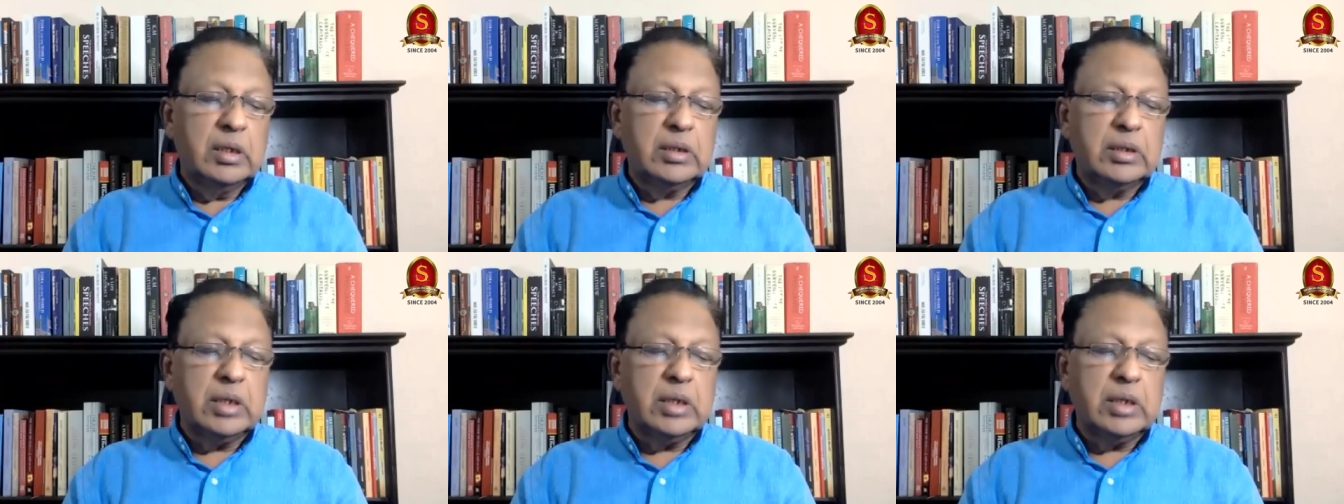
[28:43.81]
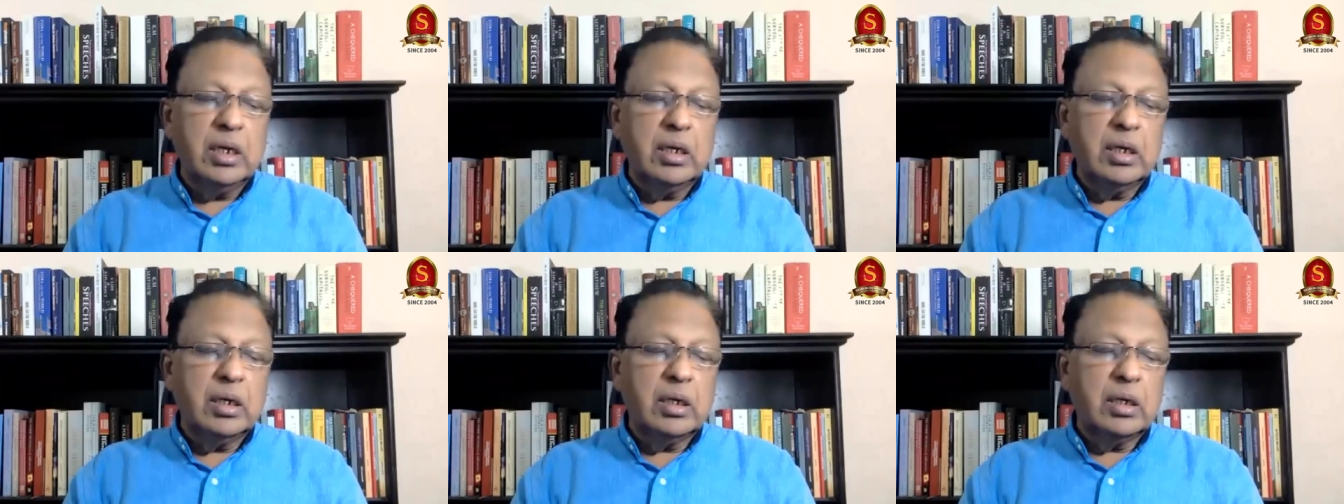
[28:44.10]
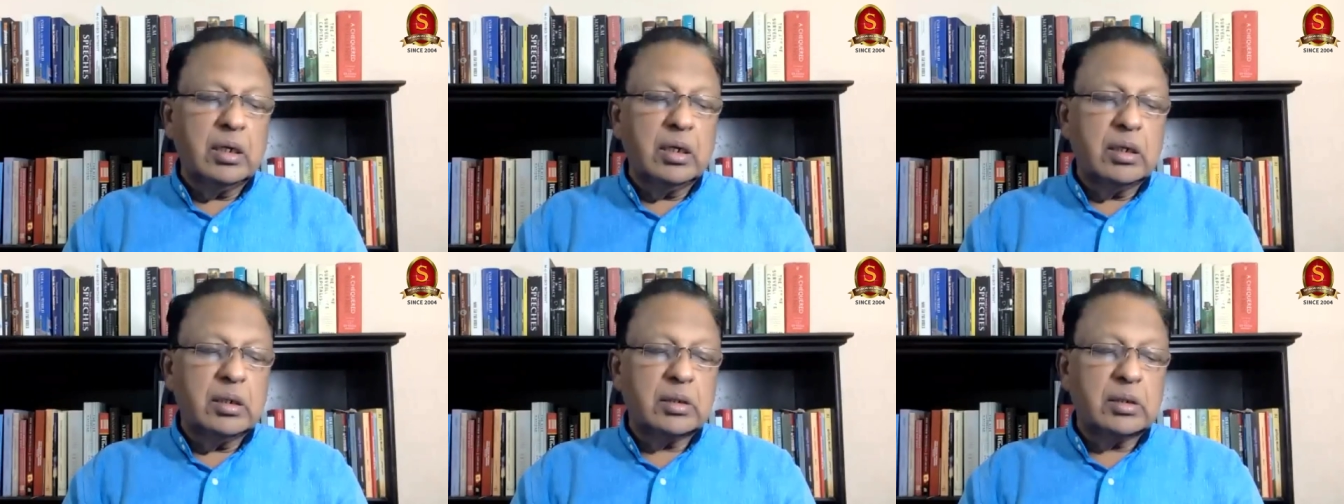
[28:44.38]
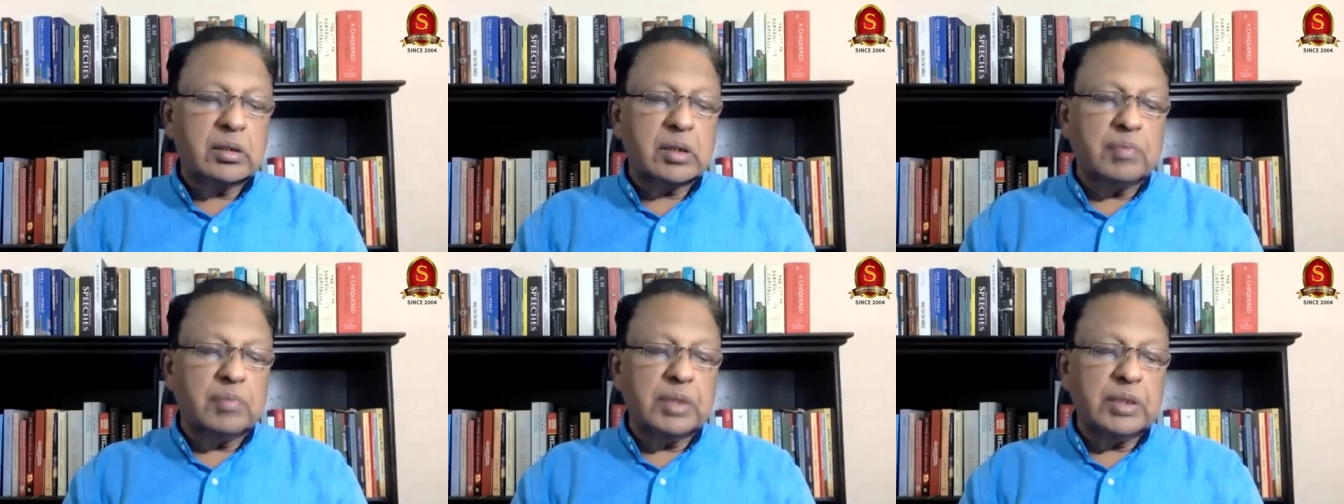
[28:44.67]
till
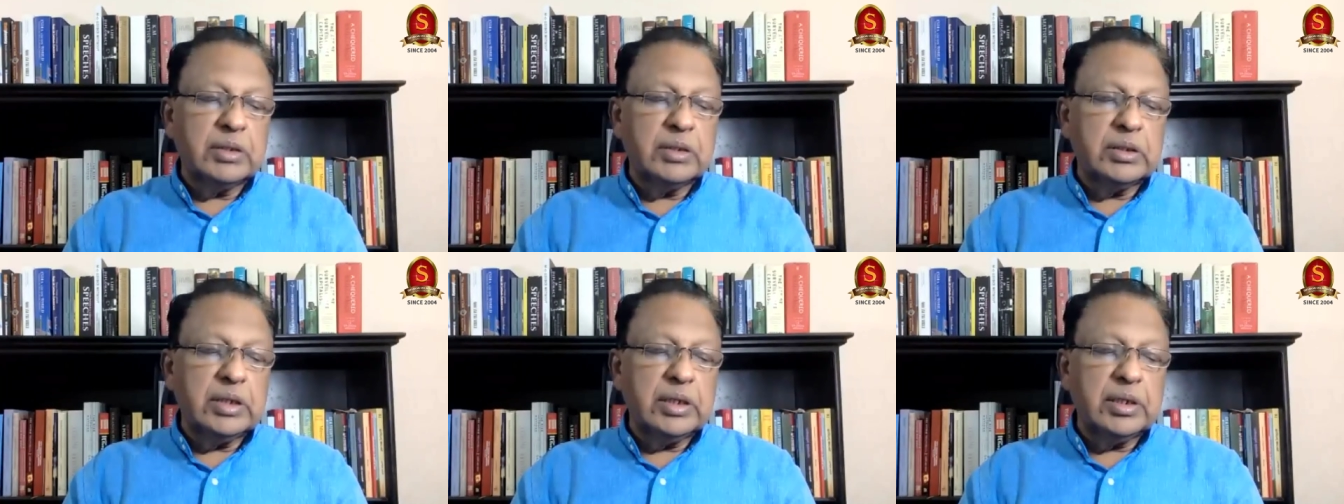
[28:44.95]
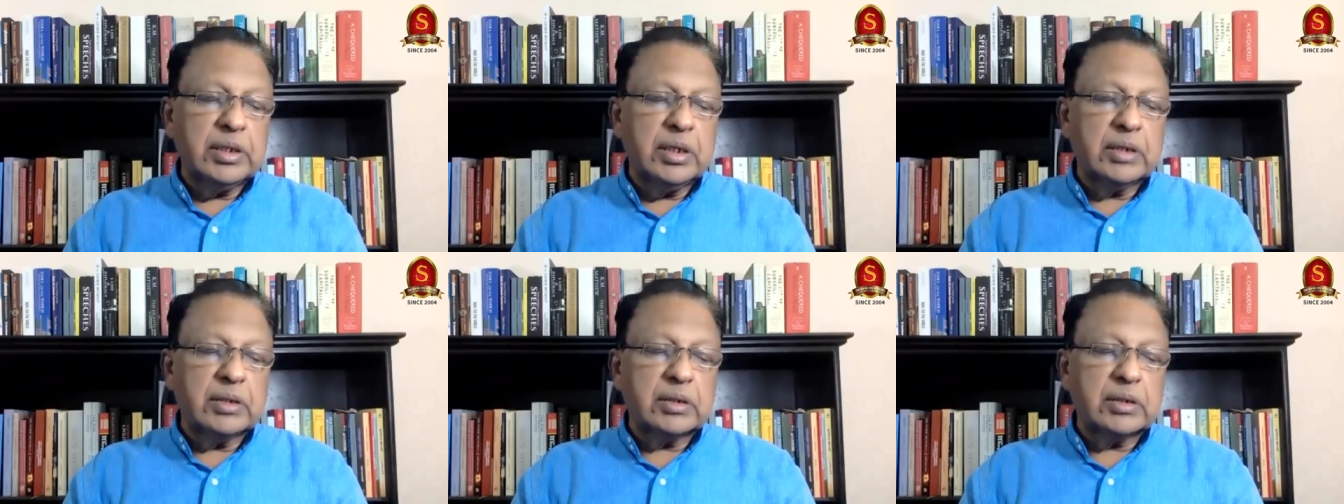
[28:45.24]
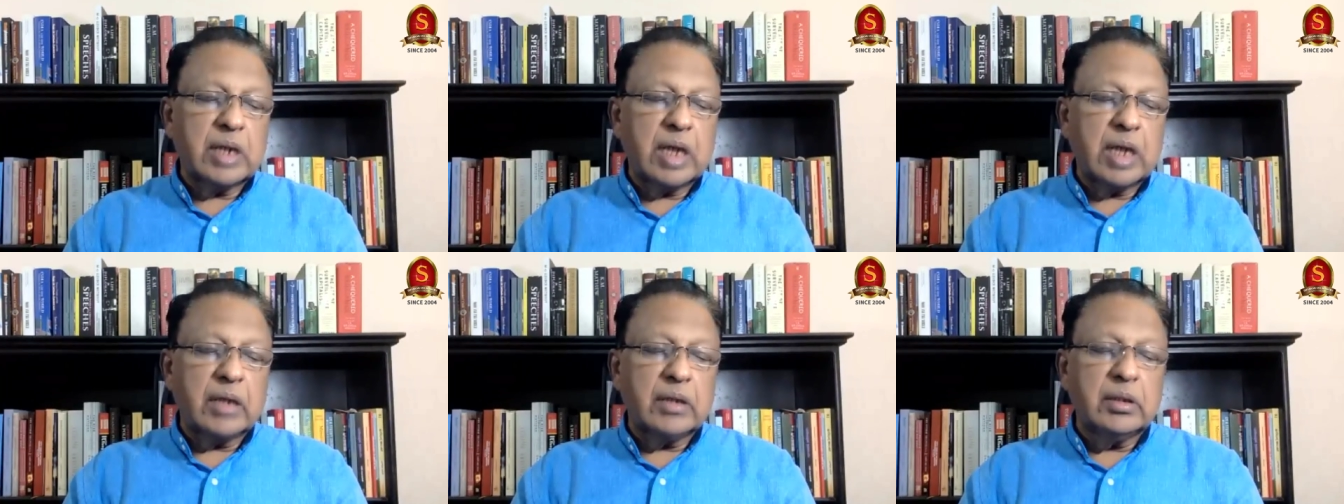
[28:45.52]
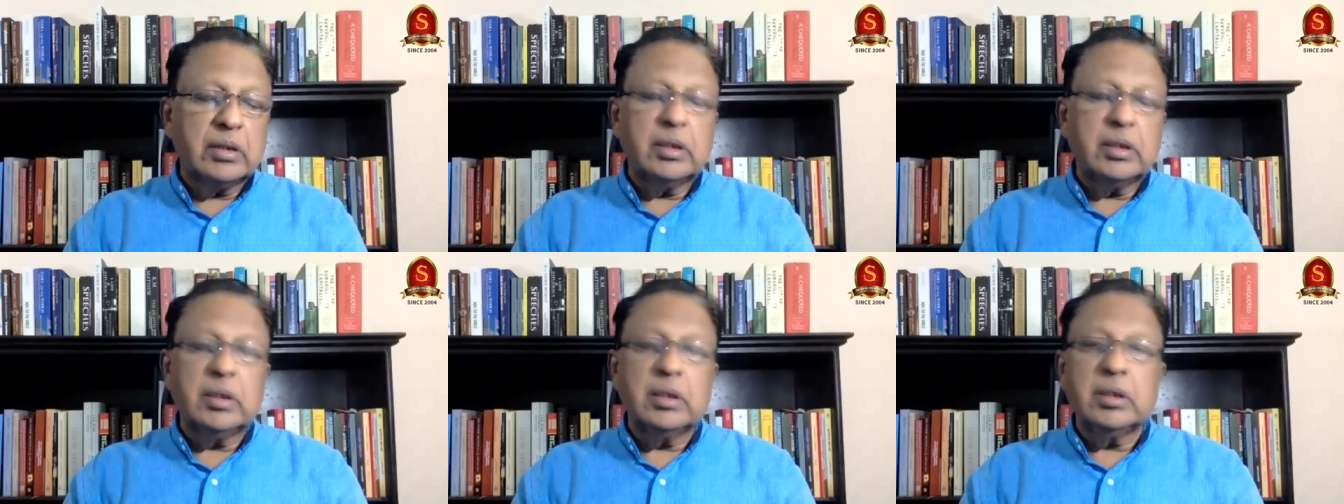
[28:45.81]
something serious
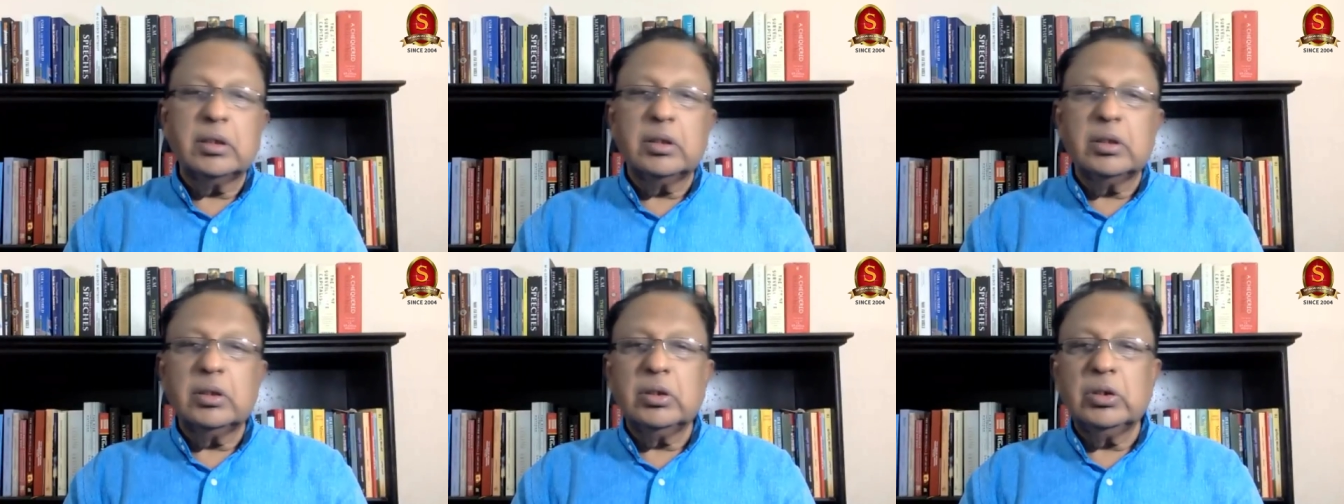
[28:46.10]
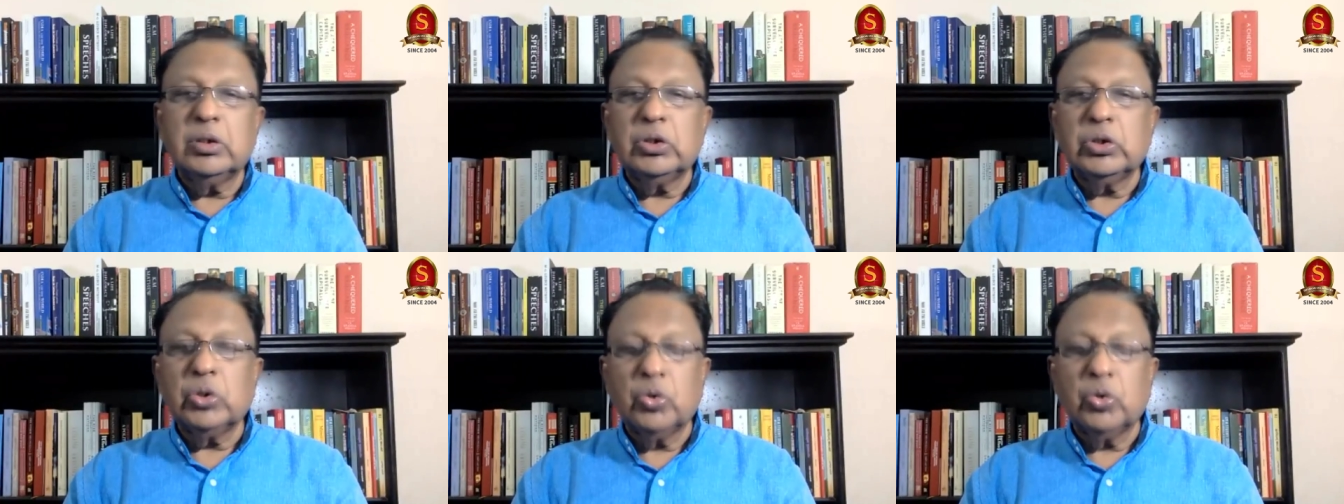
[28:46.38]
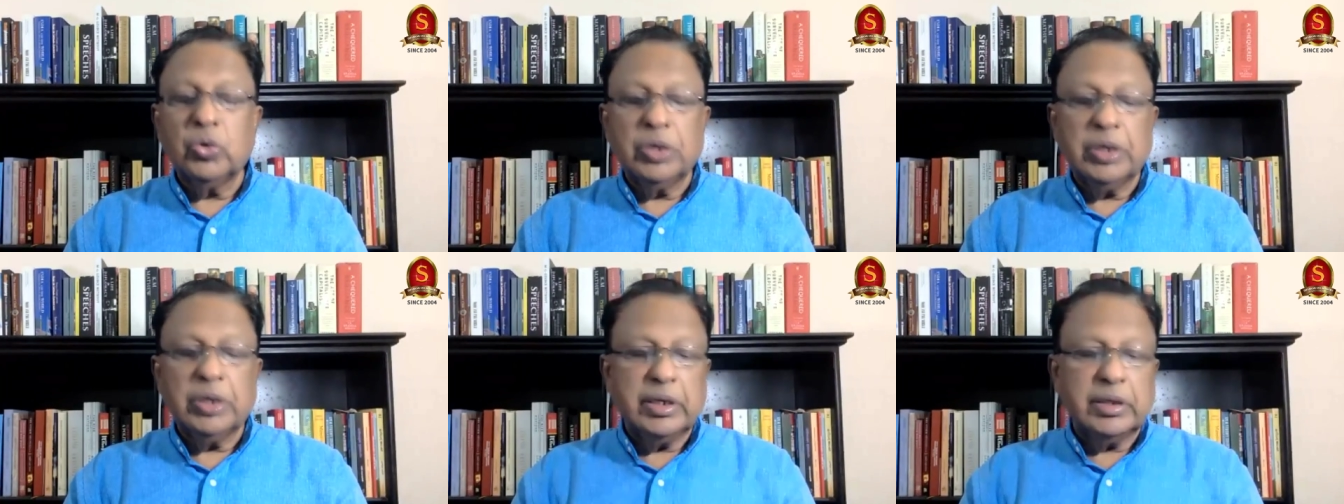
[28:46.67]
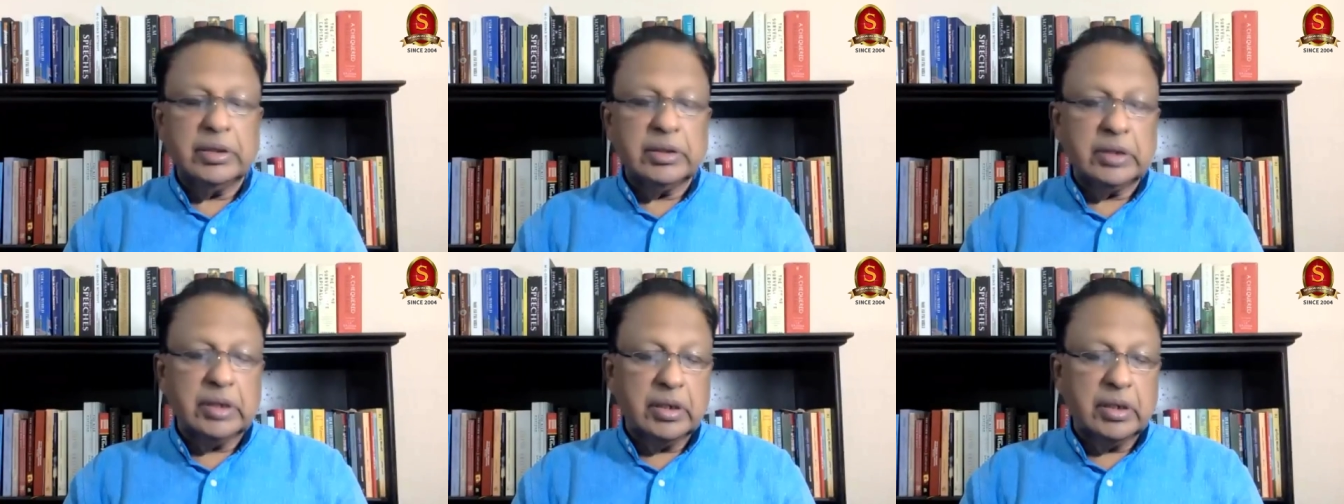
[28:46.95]
like the shooting
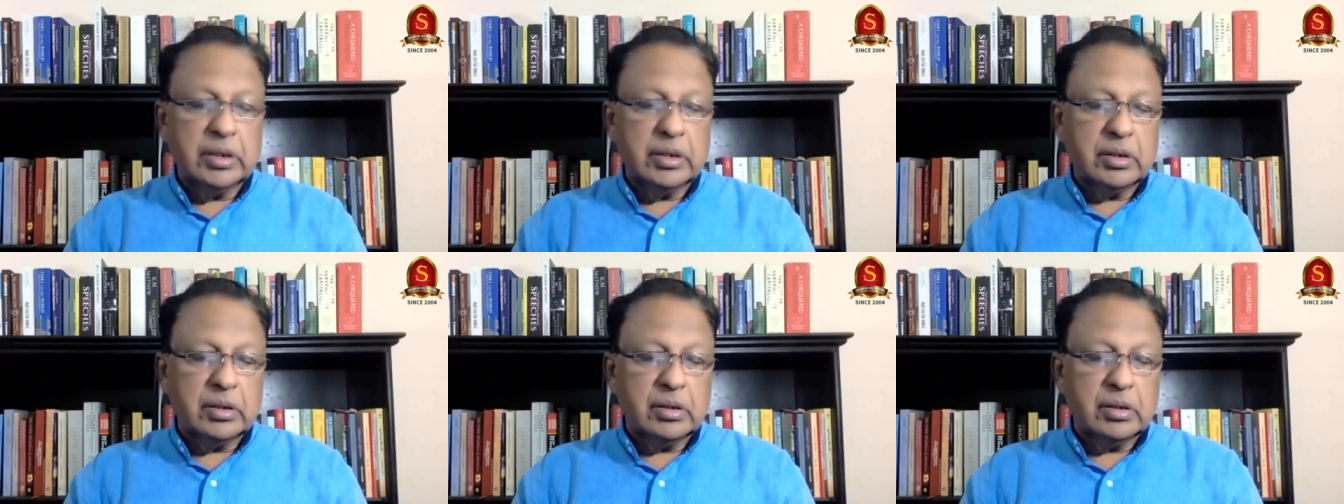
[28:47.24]
incident.